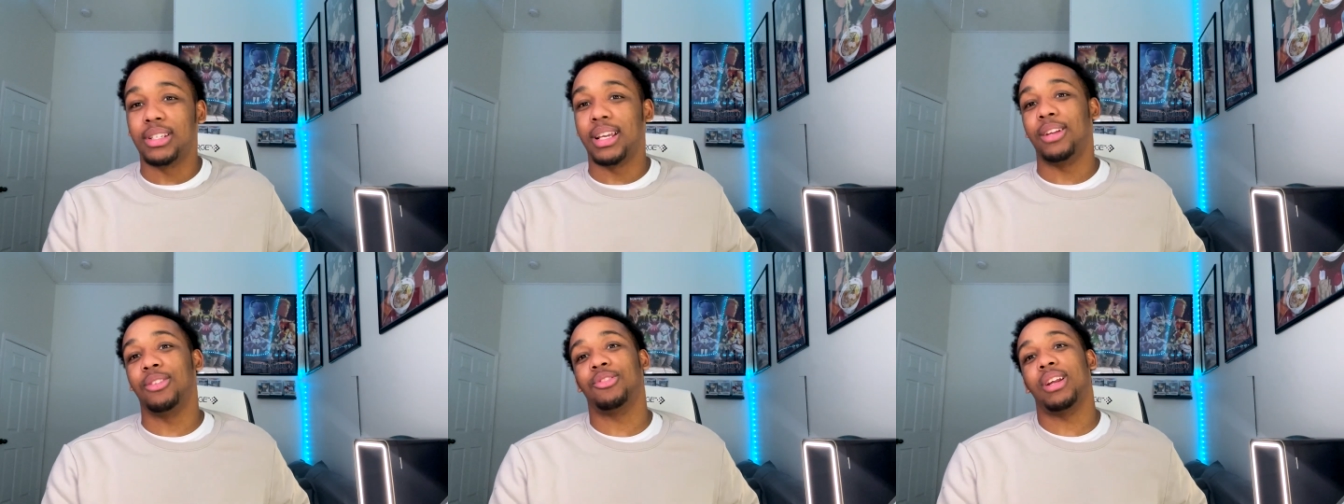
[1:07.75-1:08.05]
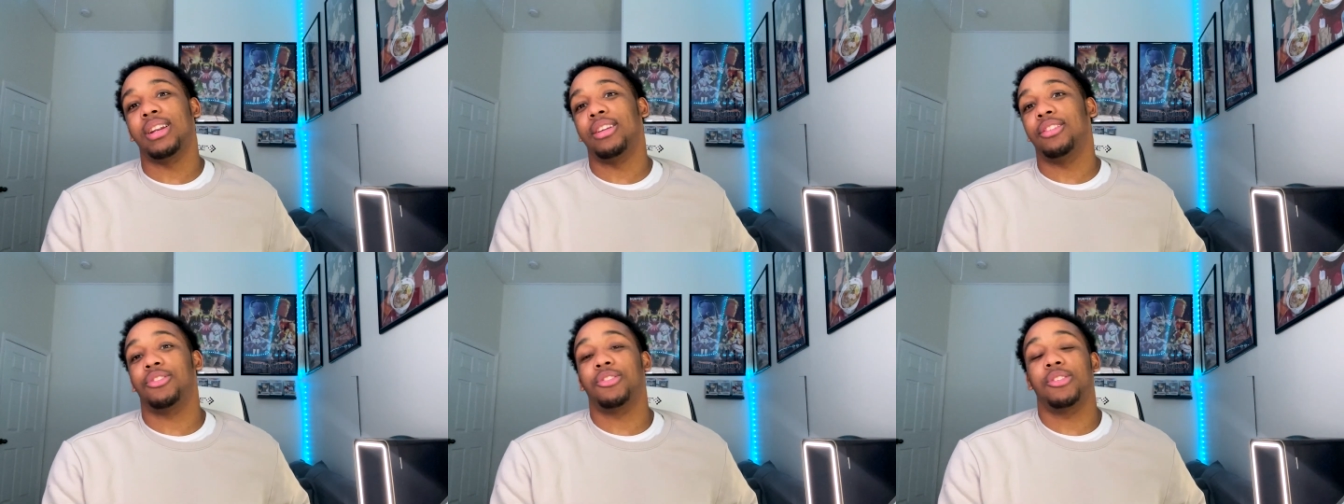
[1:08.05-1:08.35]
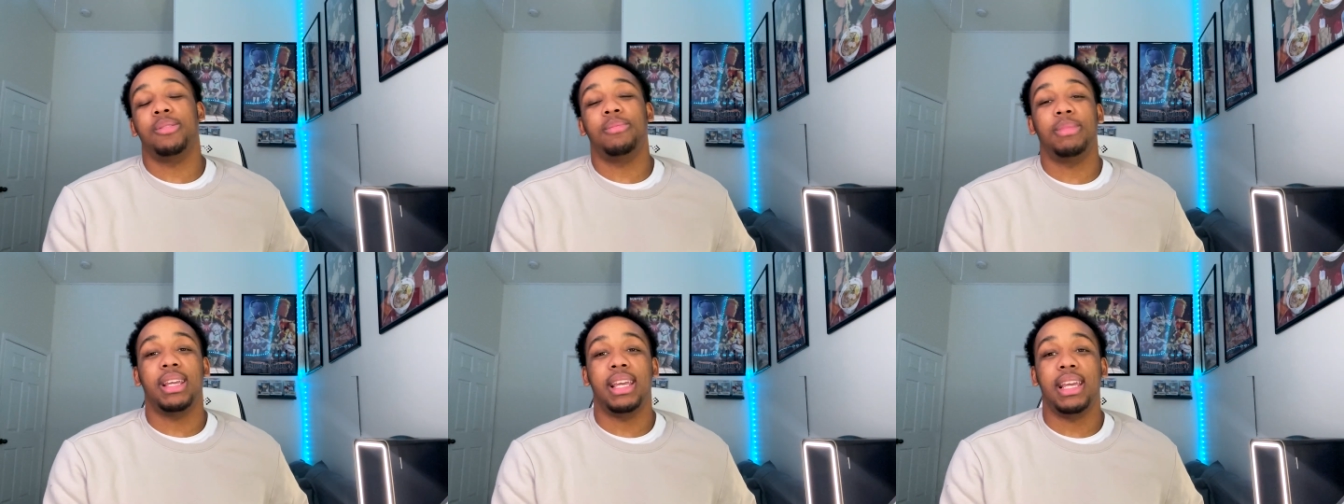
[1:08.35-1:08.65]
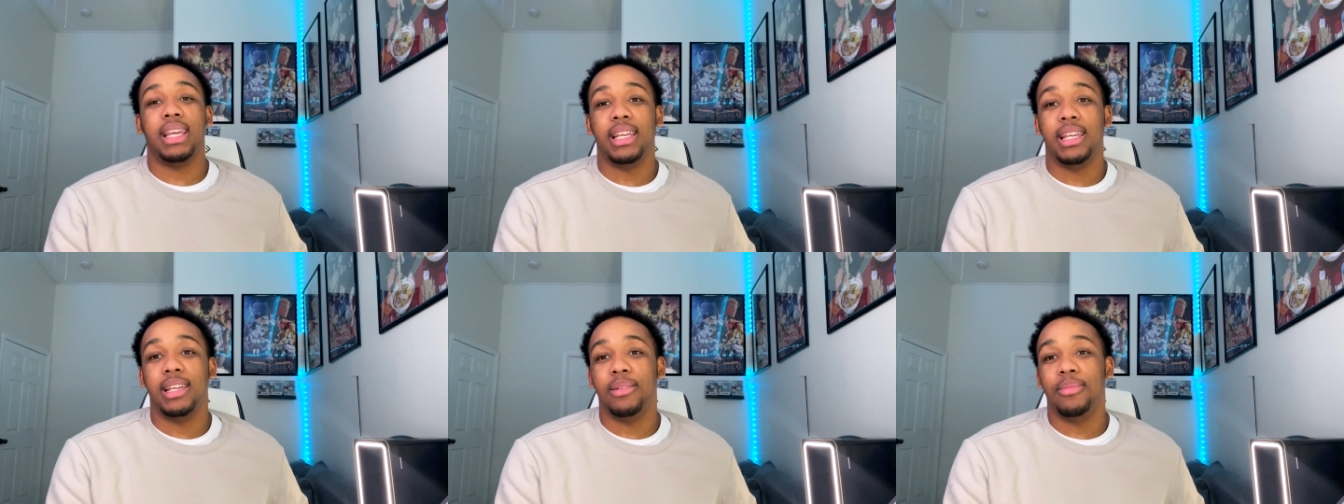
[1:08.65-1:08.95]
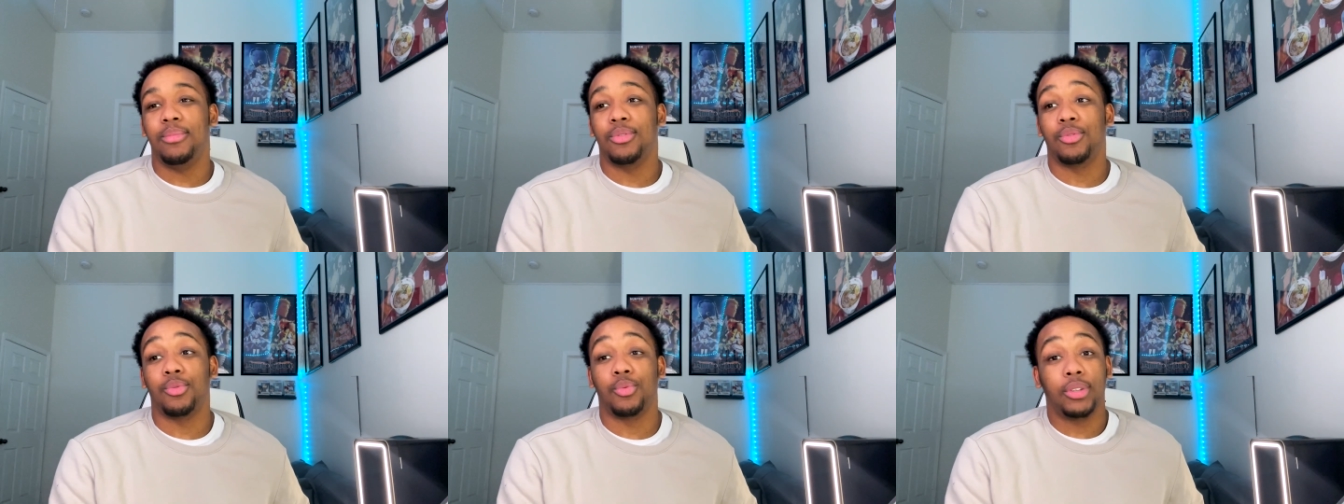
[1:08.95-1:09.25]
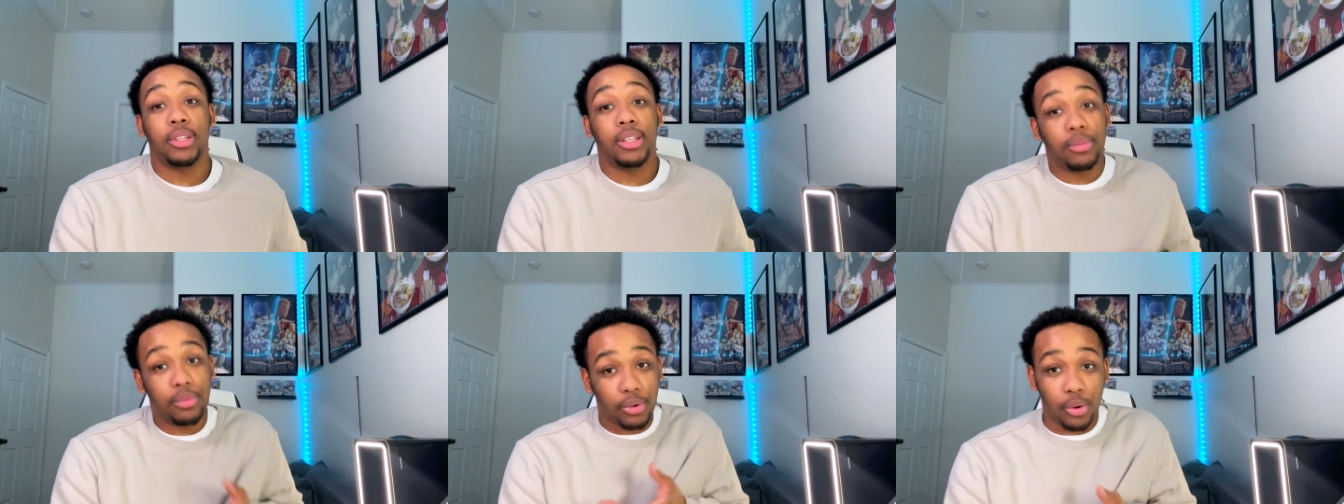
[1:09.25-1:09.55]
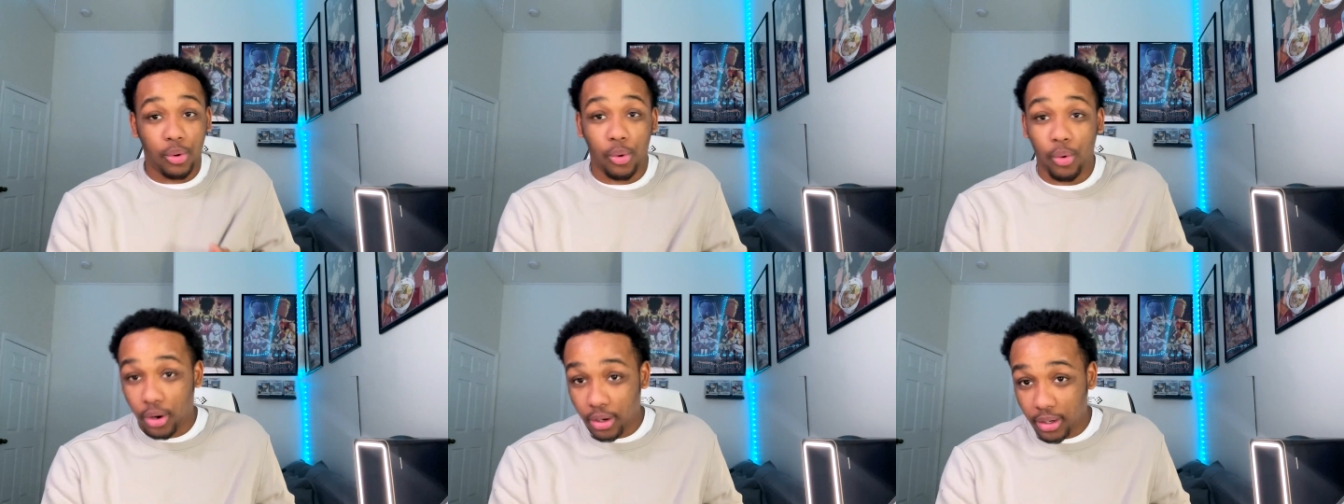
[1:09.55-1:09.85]
I was trying to stream games, really
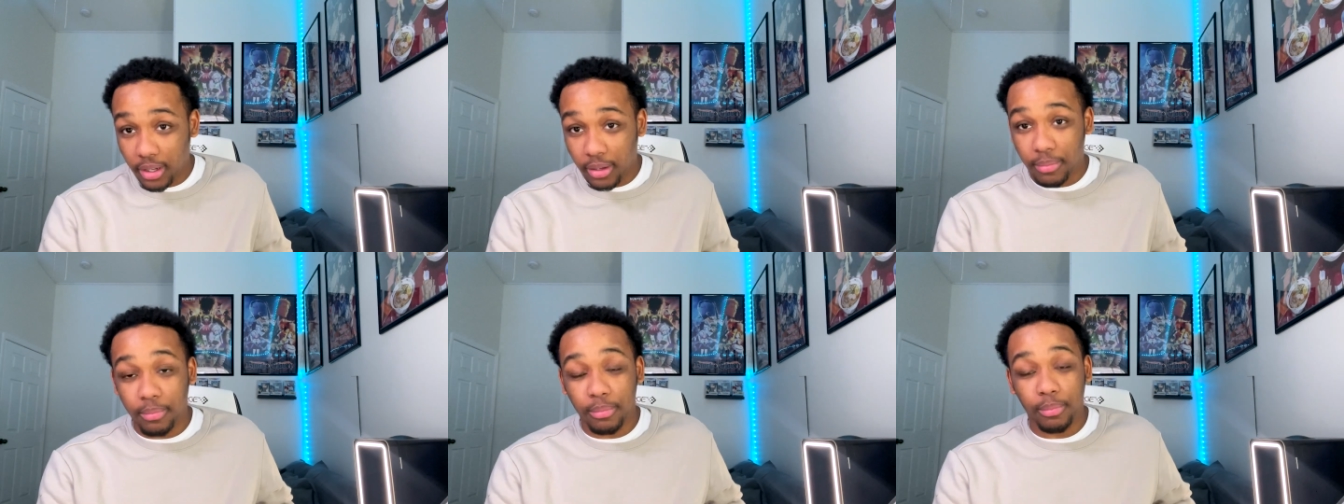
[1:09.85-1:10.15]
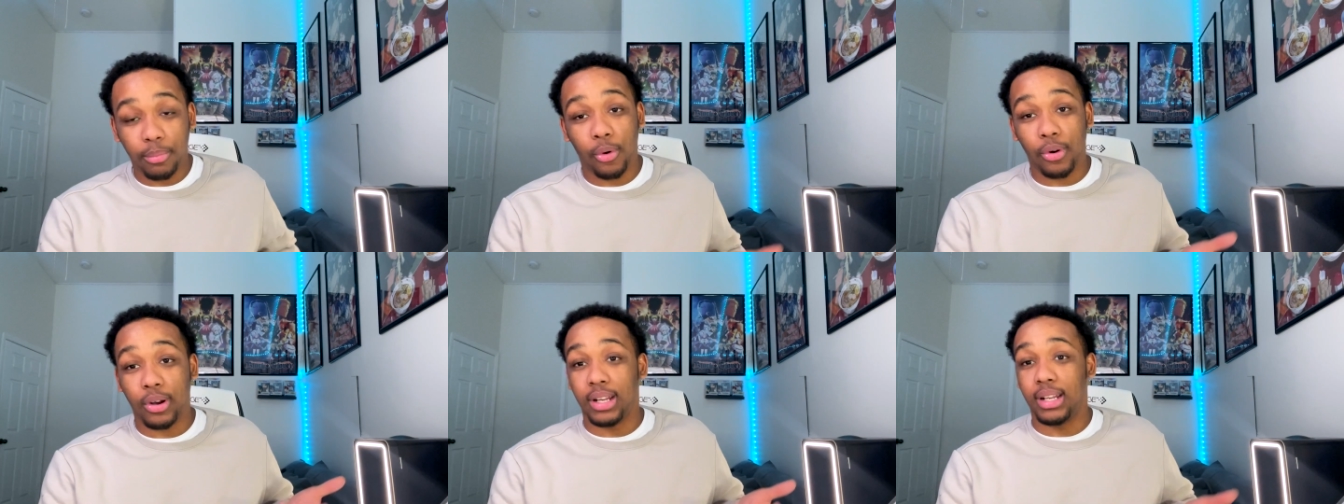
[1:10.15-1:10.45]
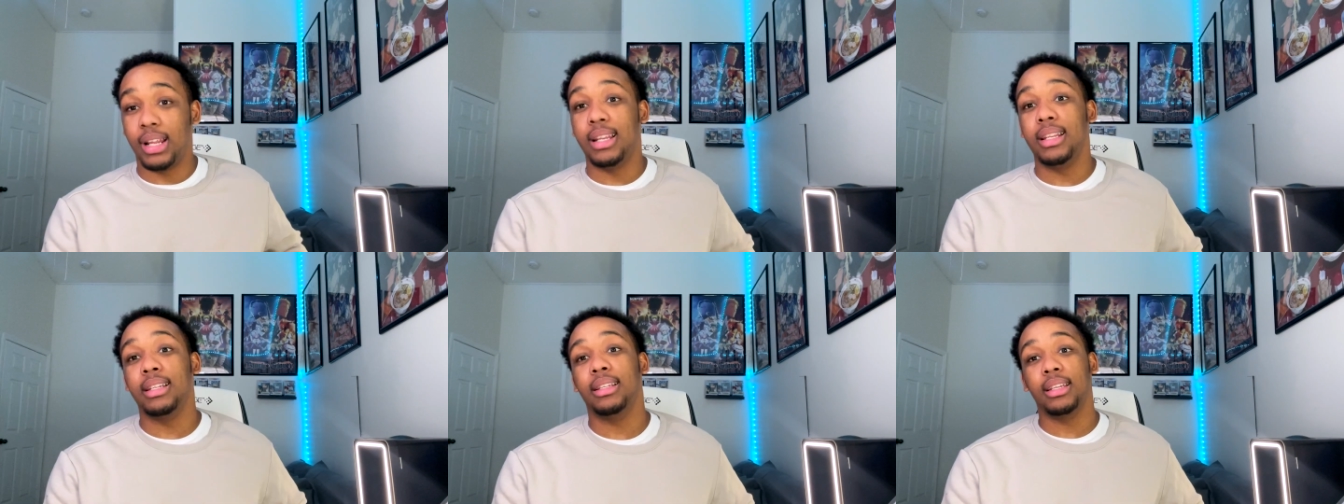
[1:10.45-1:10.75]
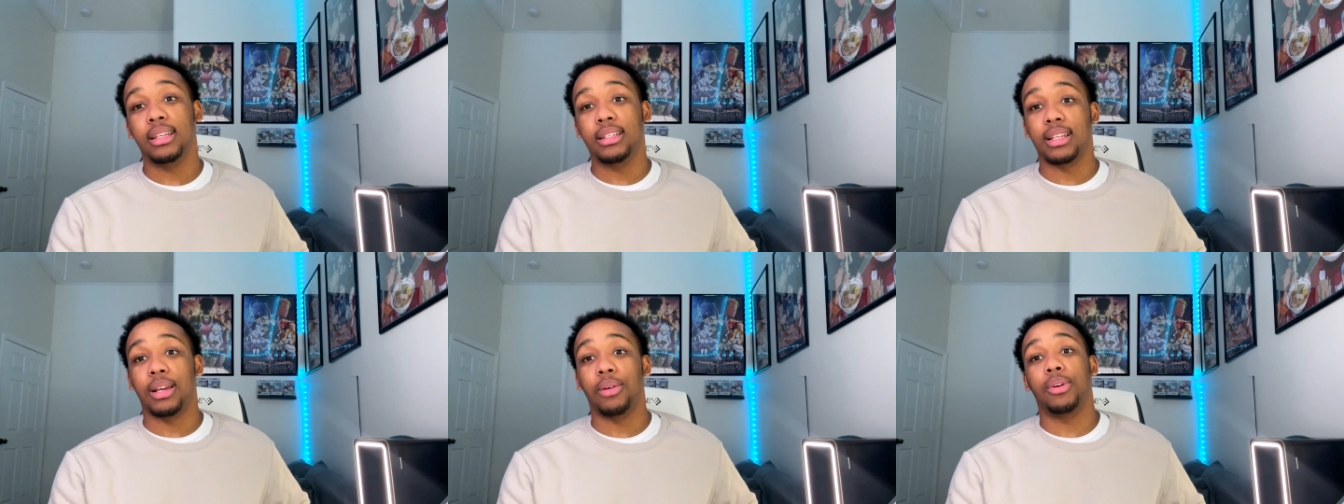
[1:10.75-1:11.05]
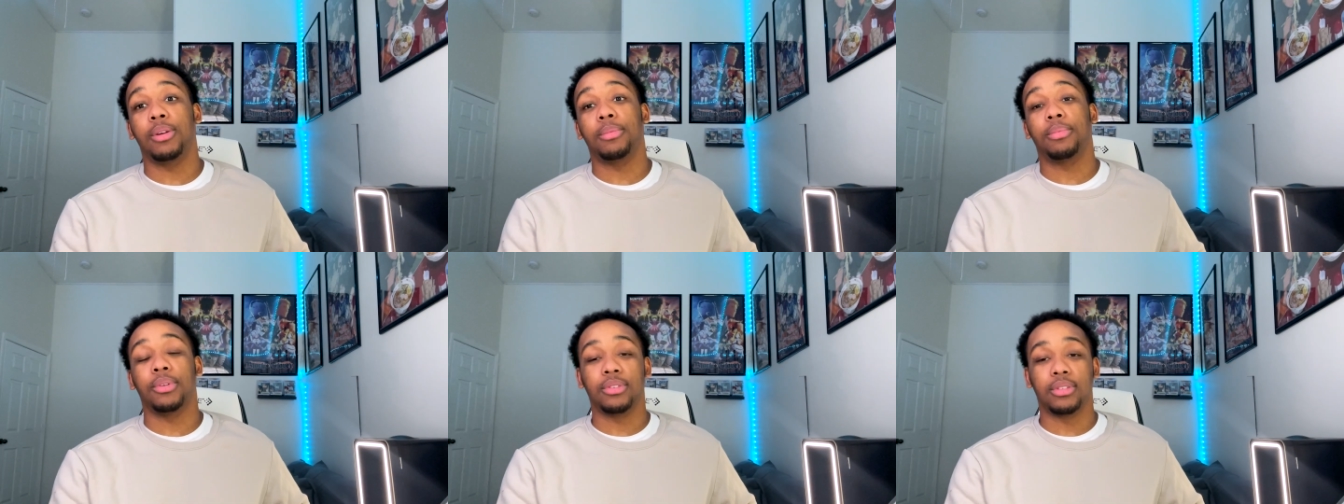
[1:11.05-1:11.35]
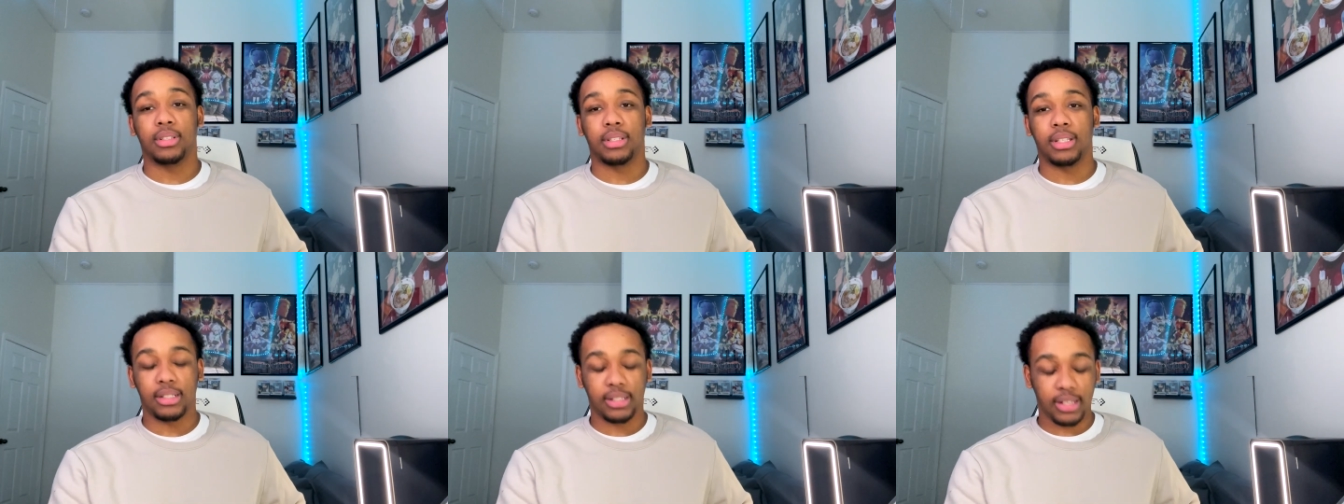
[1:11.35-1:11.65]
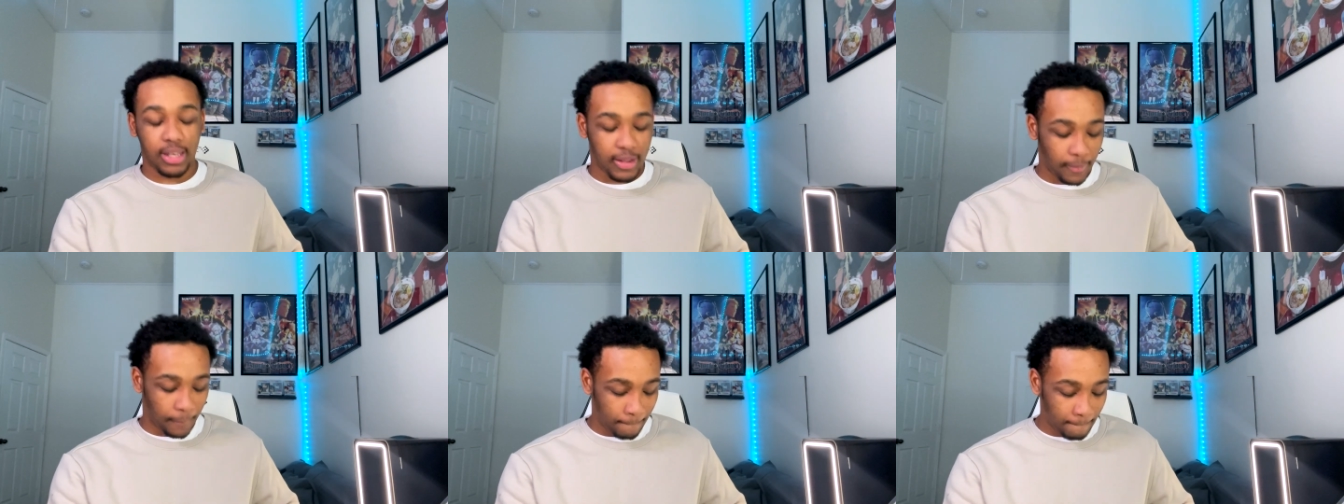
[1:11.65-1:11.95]
record them more than anything because I wanted to post to
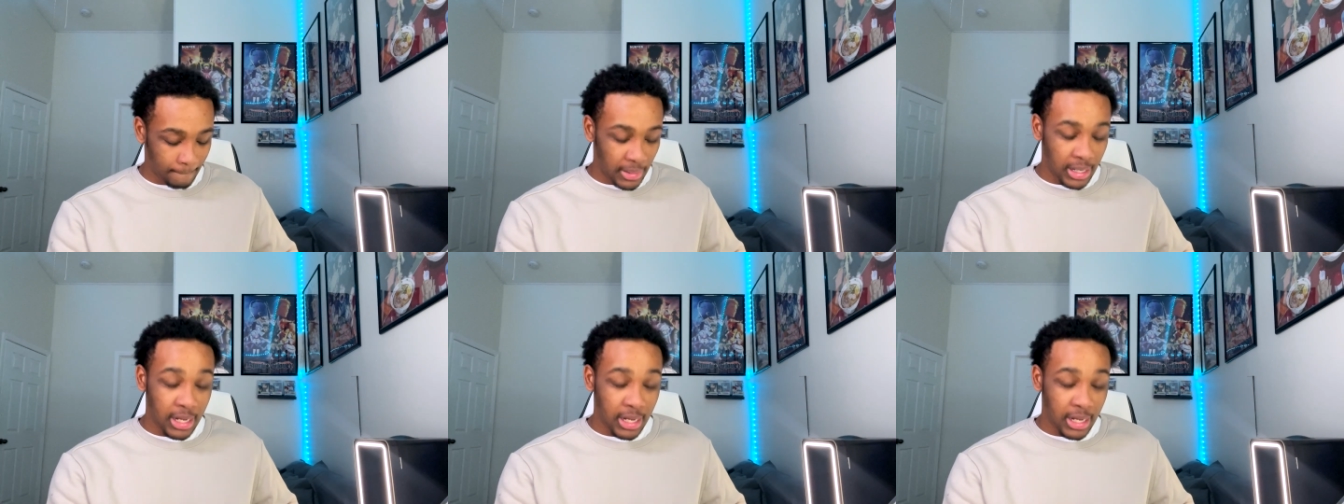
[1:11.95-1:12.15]
TikTok.